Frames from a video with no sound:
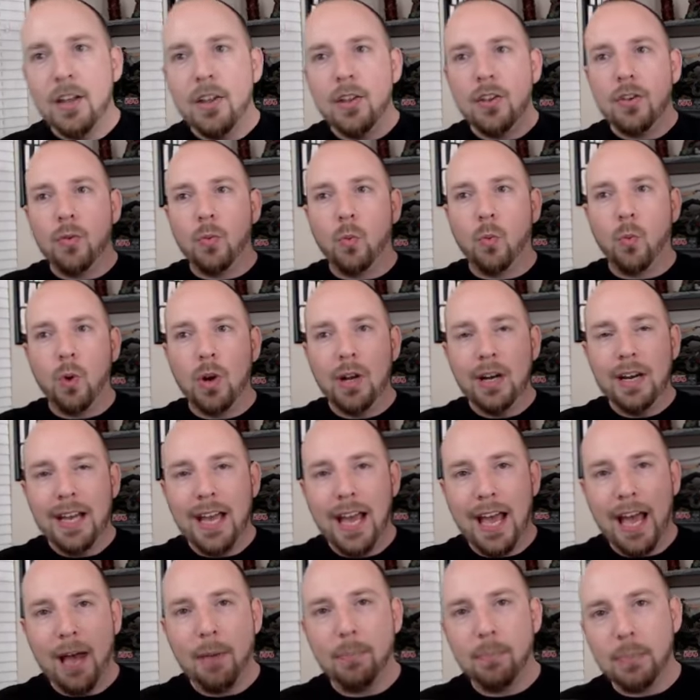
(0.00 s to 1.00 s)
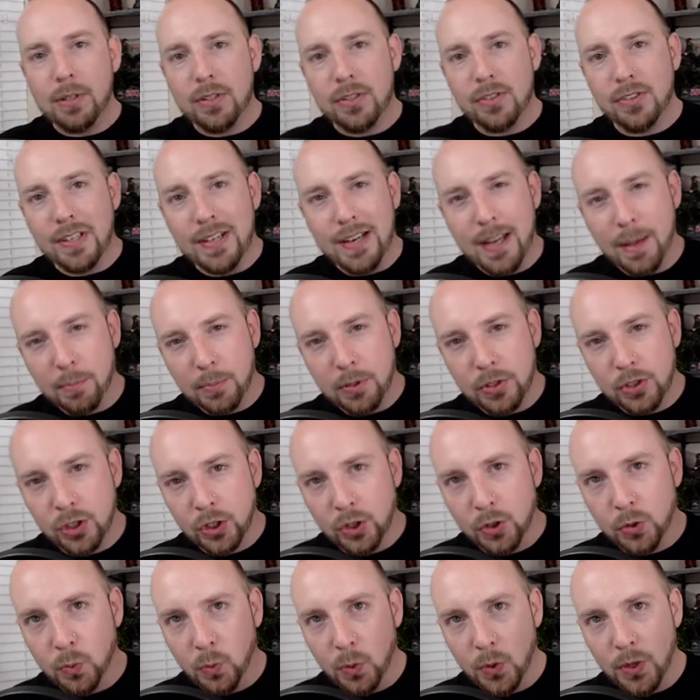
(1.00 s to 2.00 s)
What happens in
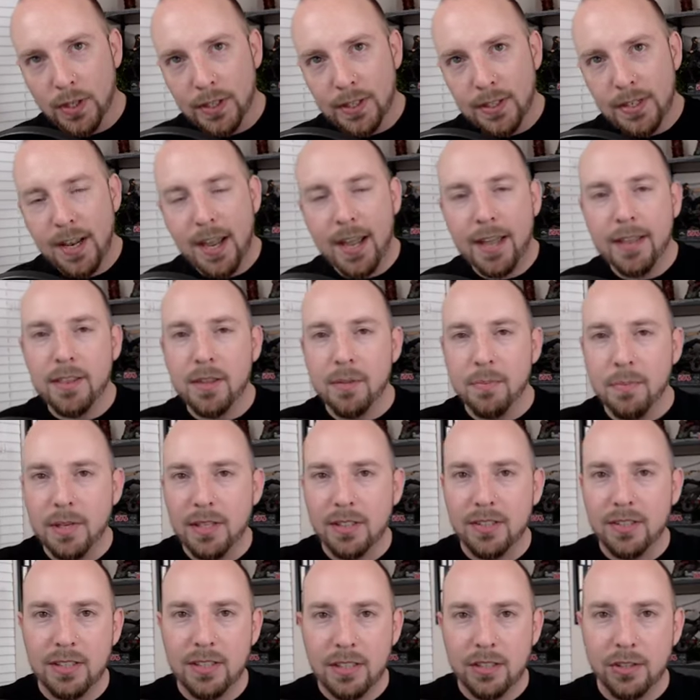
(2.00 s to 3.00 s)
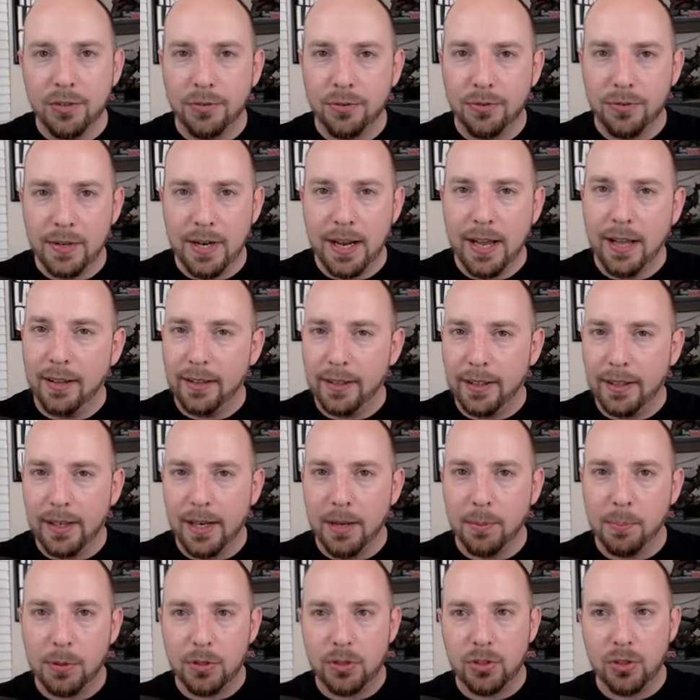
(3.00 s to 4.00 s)
episode one and the midseason finale in
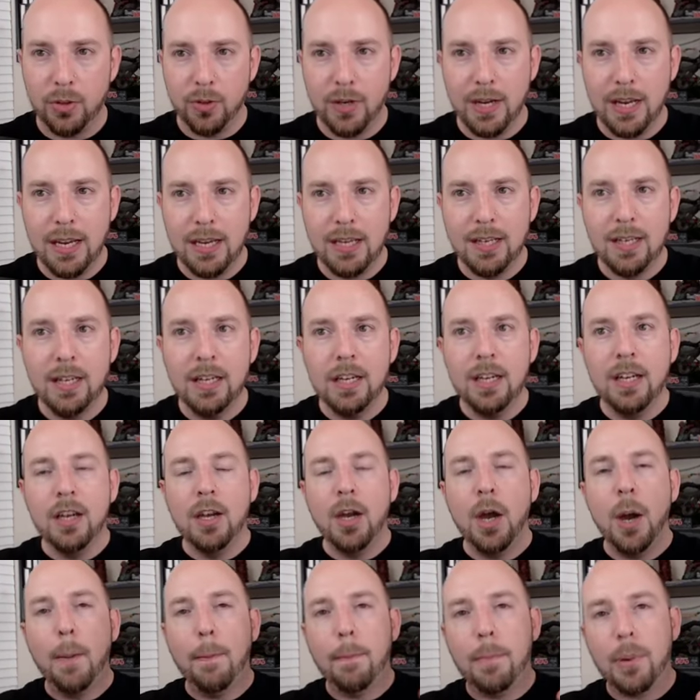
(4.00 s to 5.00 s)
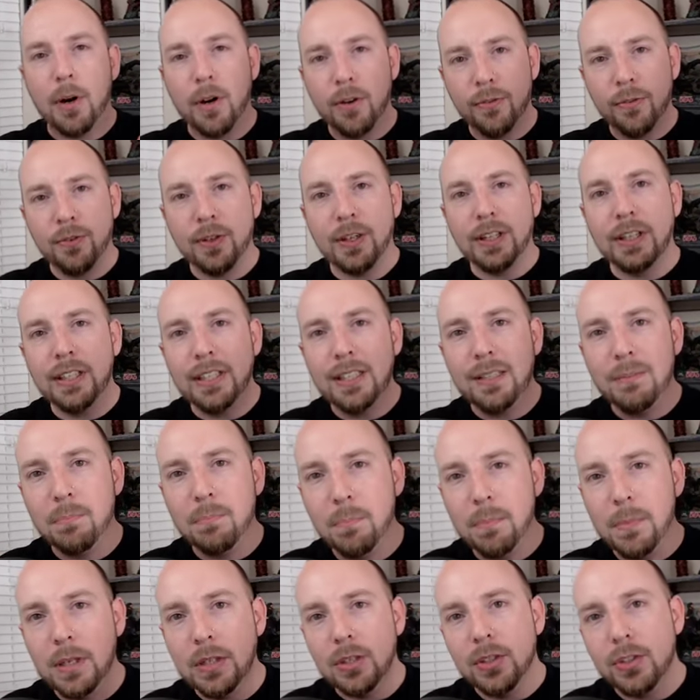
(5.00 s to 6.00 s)
episode eight perfectly
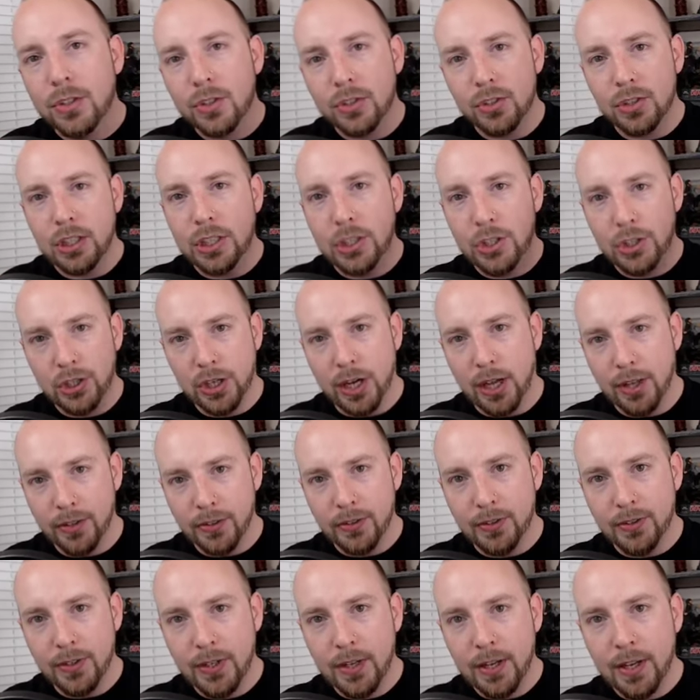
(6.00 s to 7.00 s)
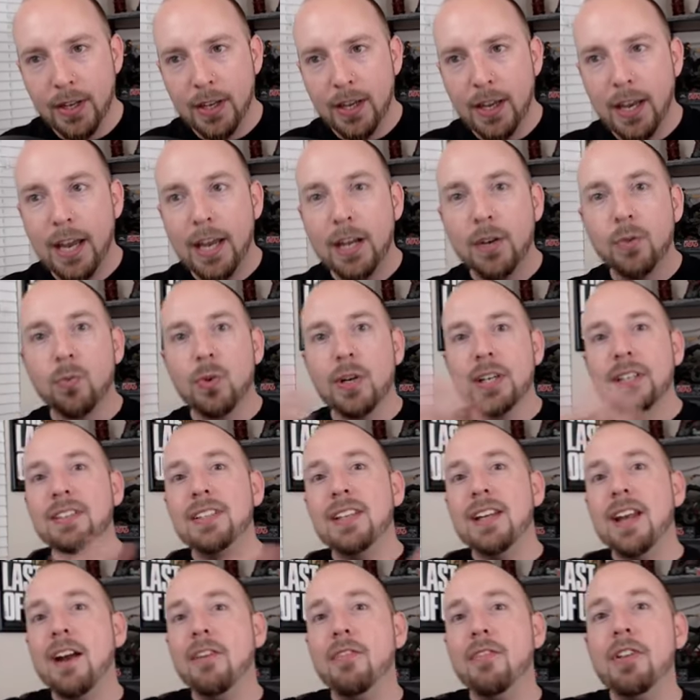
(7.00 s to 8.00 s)
mirrors each other. And Rick
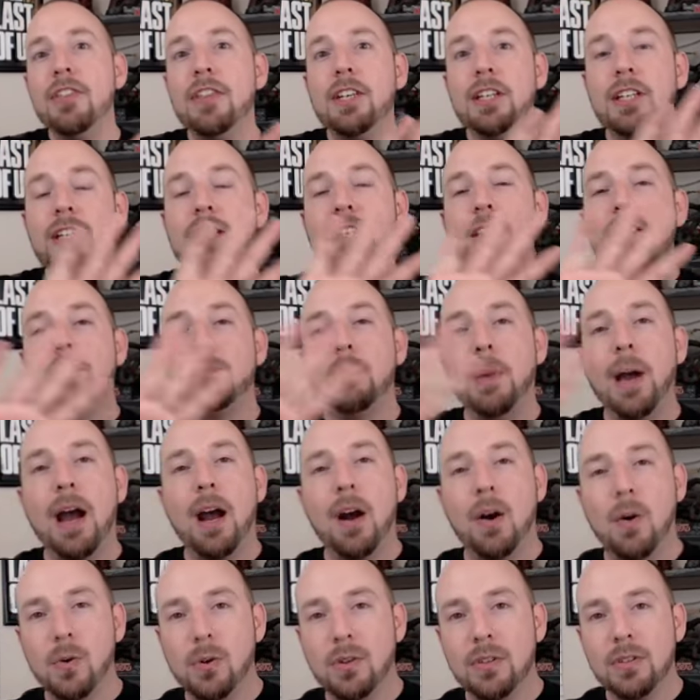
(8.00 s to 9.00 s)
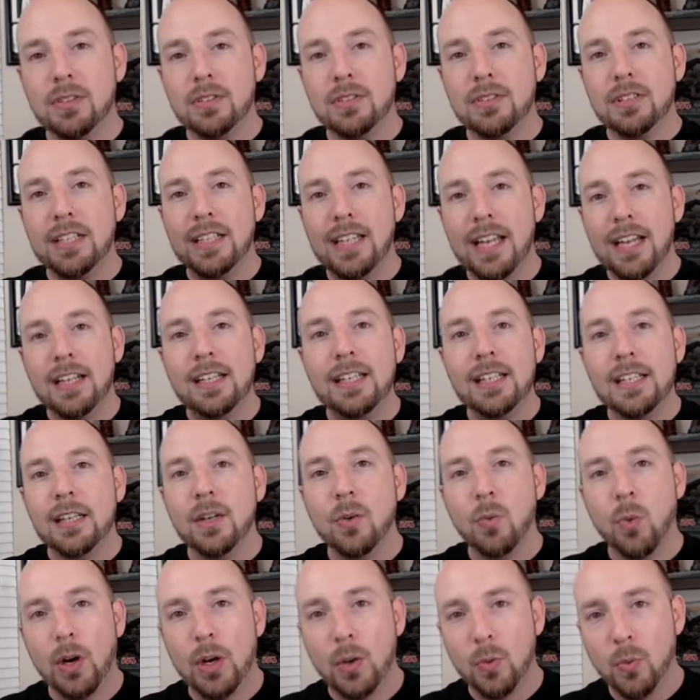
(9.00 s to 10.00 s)
did everything in his power to get
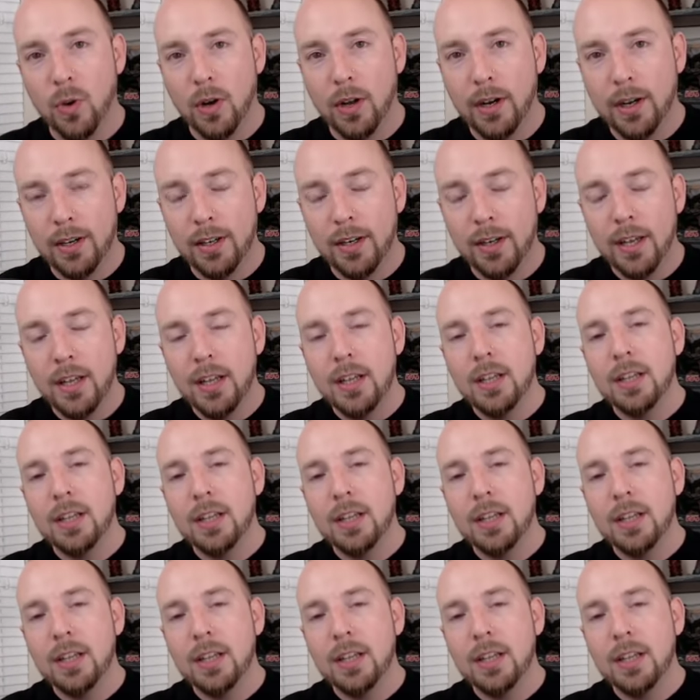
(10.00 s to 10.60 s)
Negan what he wanted.